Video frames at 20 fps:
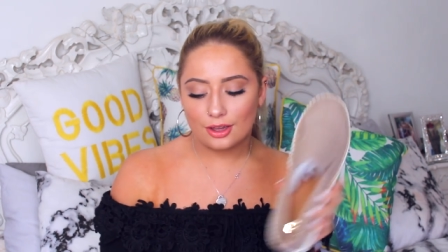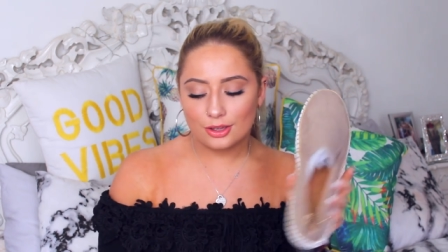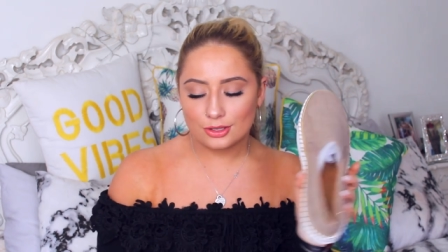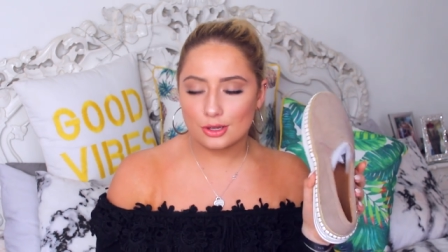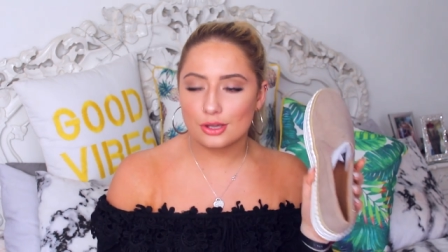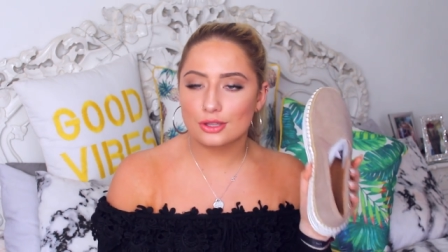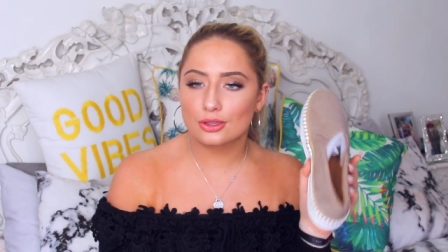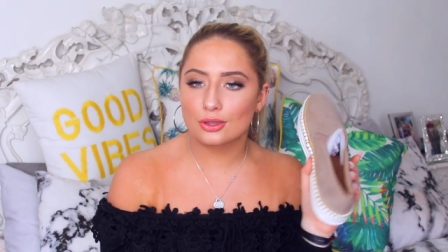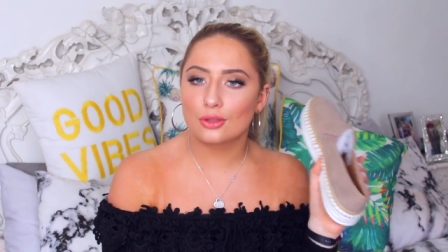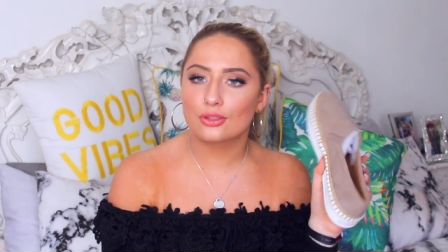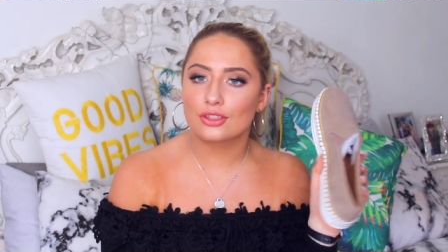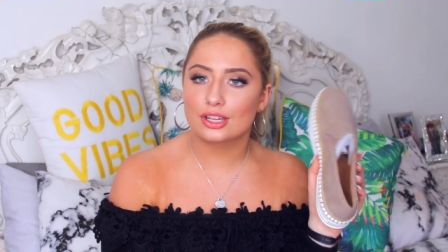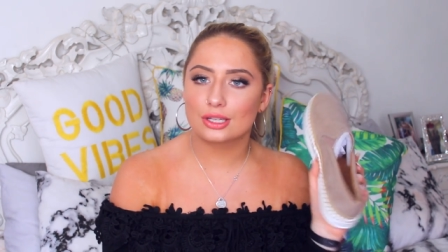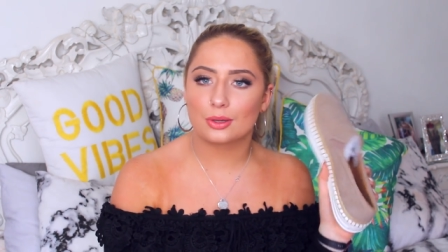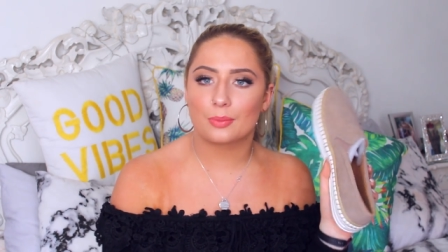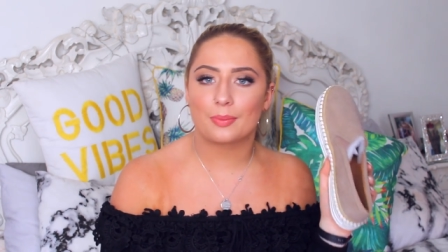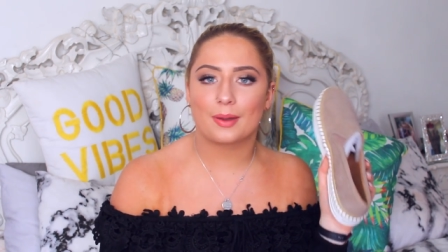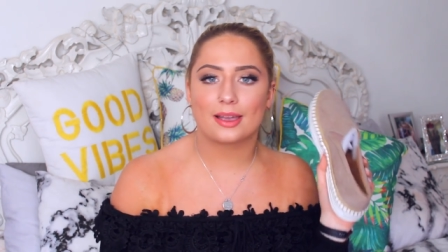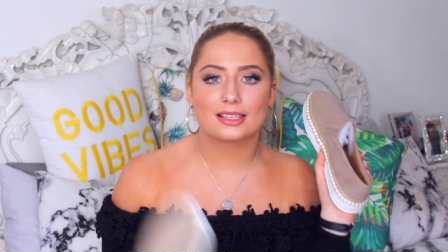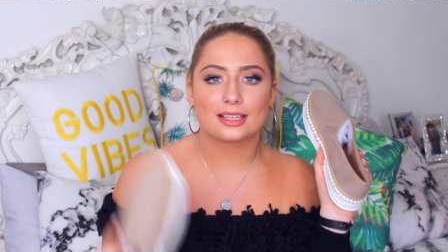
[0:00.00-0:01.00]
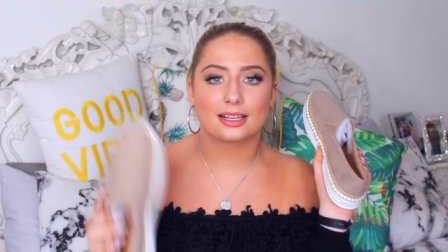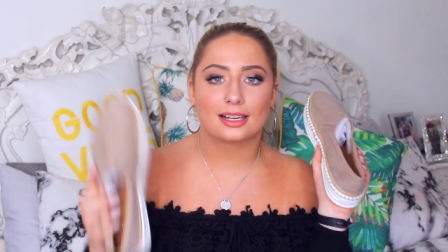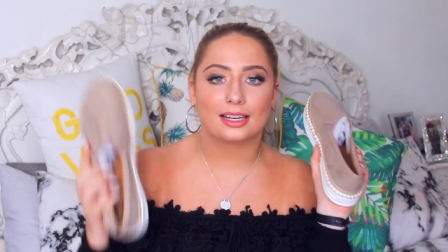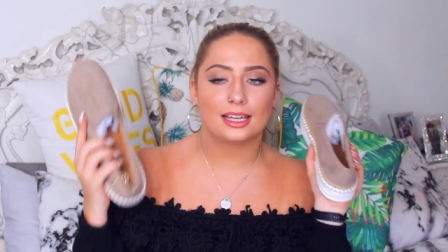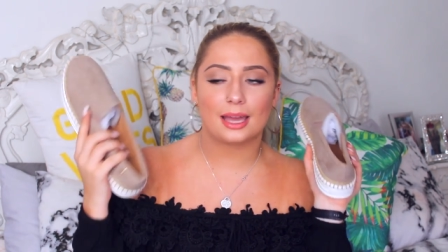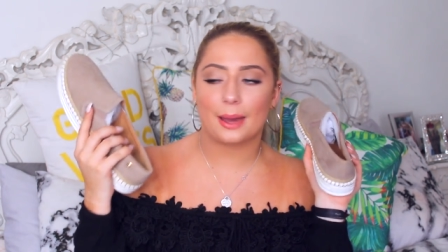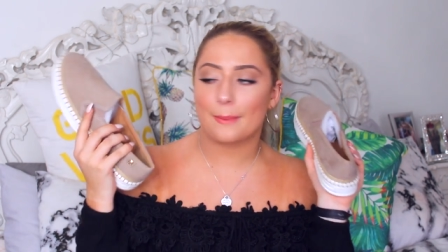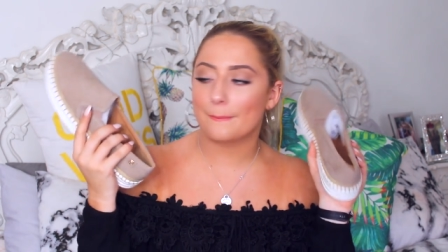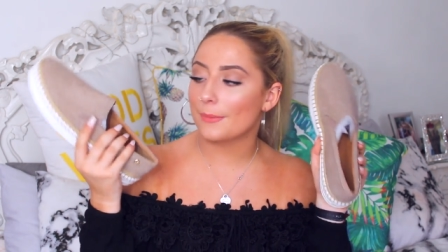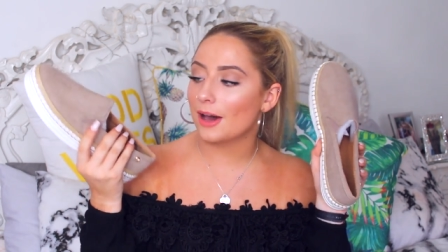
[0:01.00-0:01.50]
So I thought these were
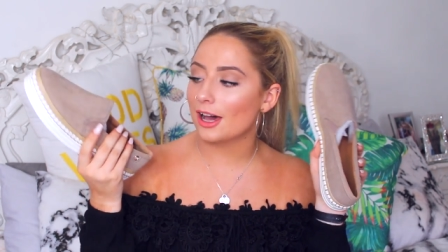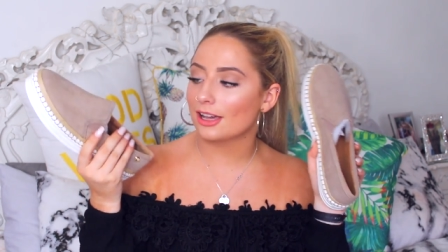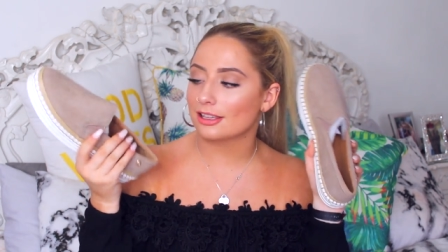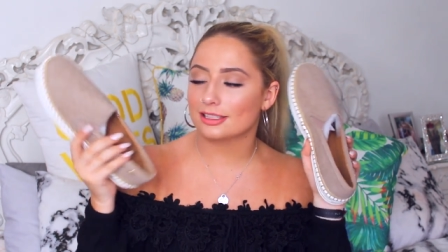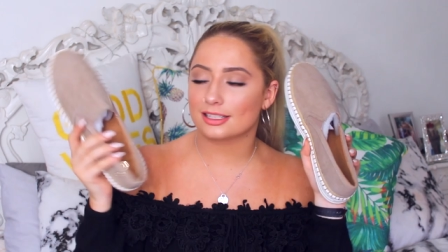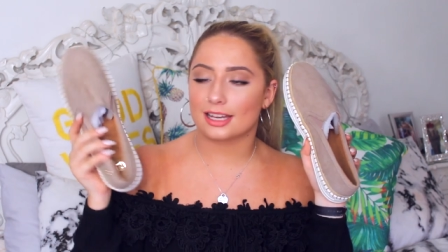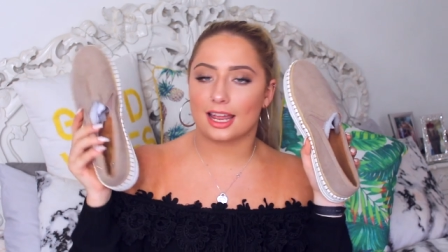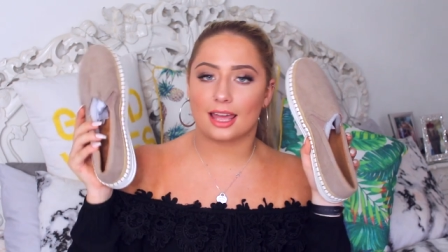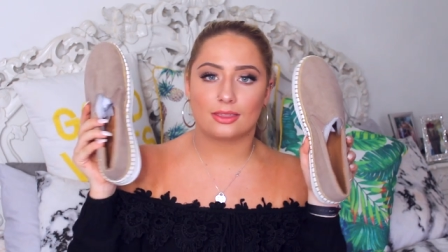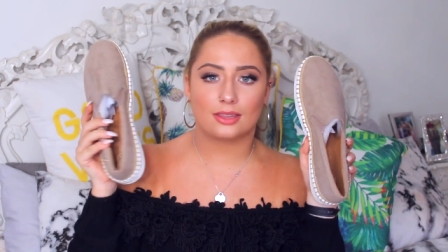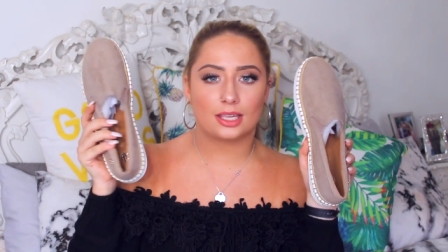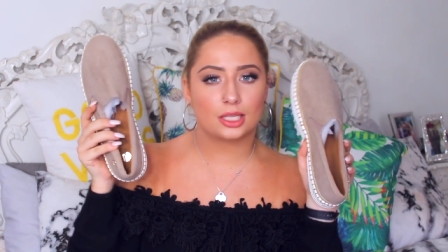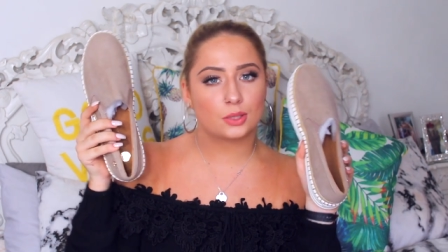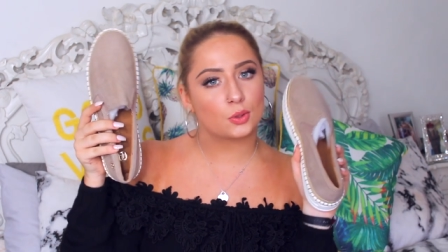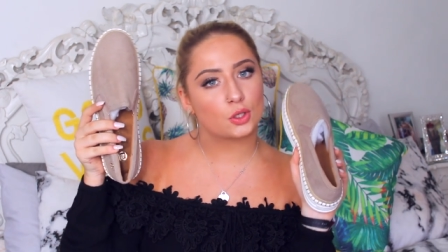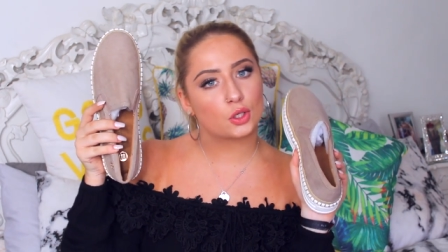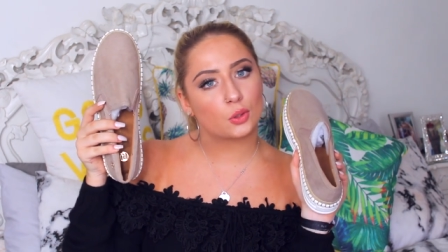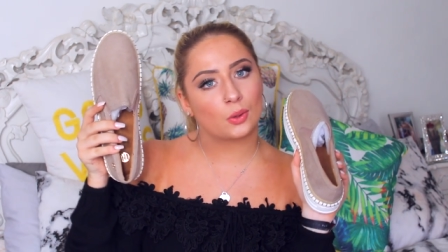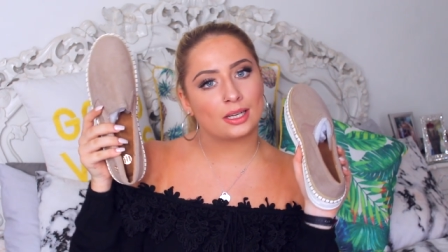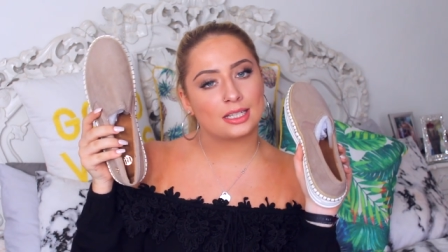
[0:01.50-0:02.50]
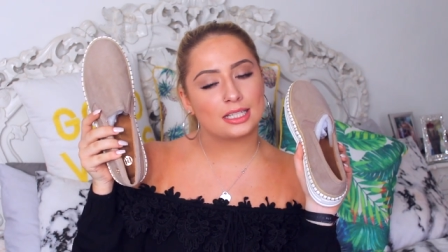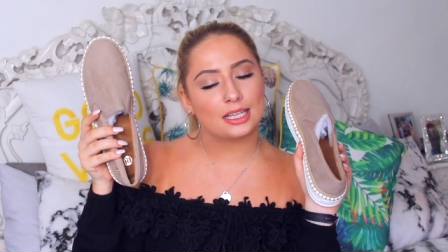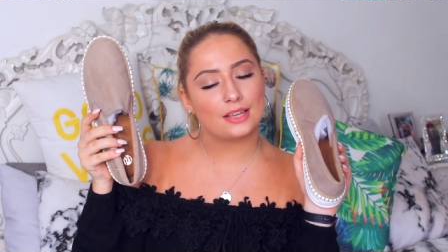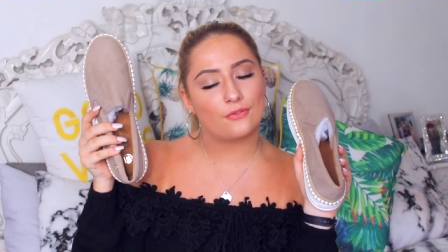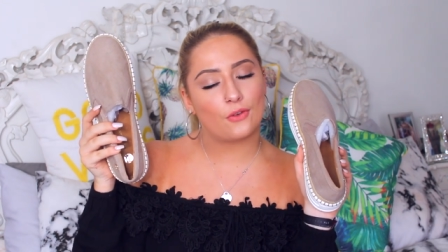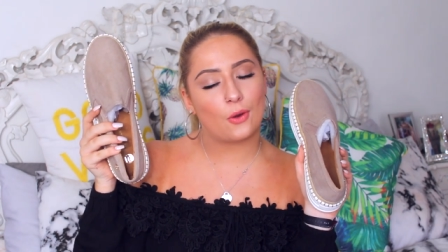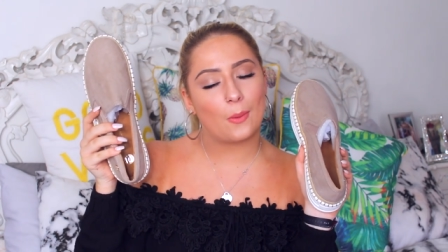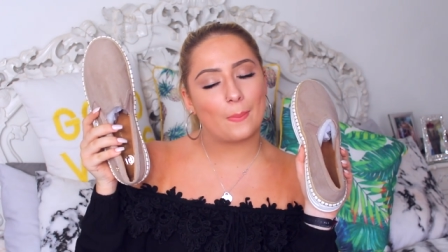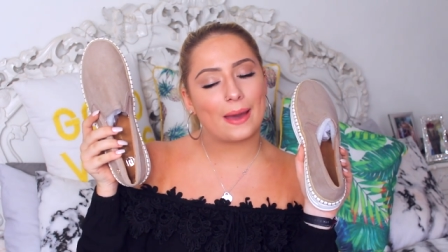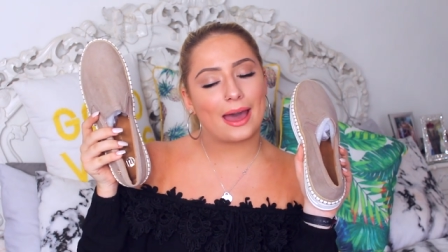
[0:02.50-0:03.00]
basically a must and these were
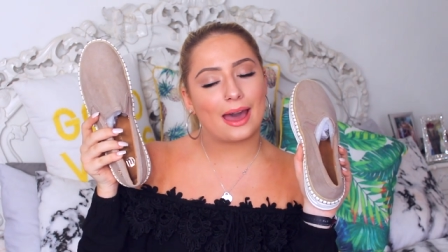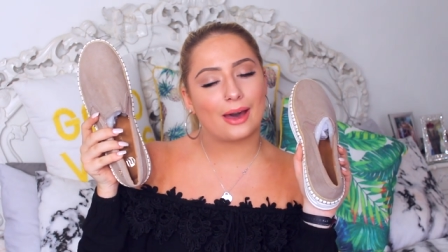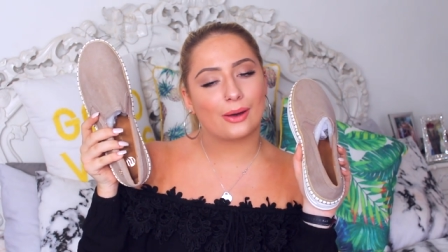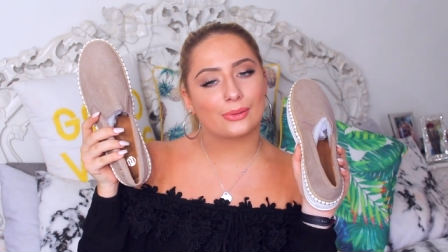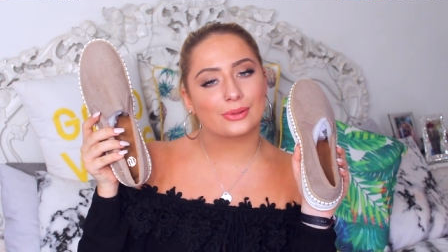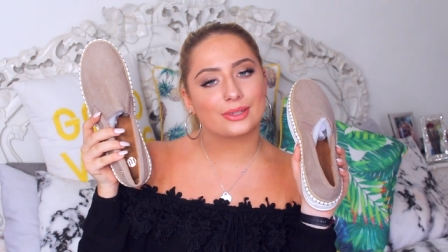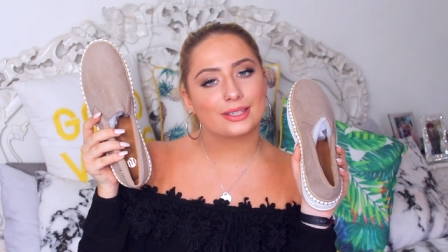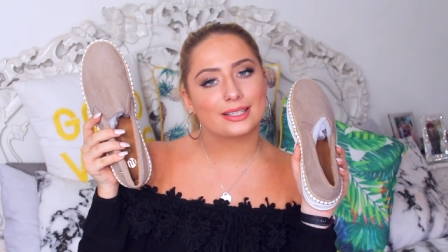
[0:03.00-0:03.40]
£24.